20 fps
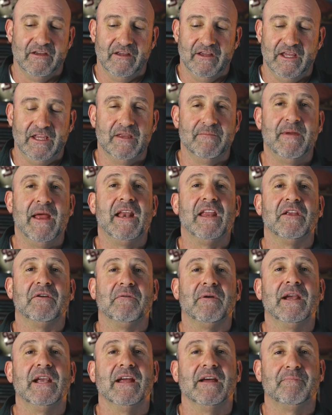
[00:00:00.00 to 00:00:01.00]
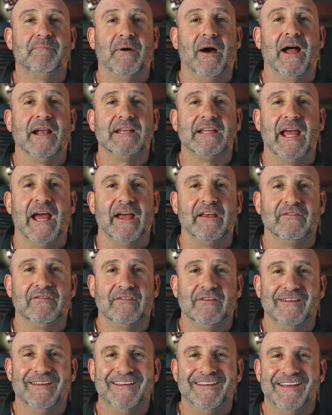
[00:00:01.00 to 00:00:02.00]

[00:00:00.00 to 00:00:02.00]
in Men in the Arena podcast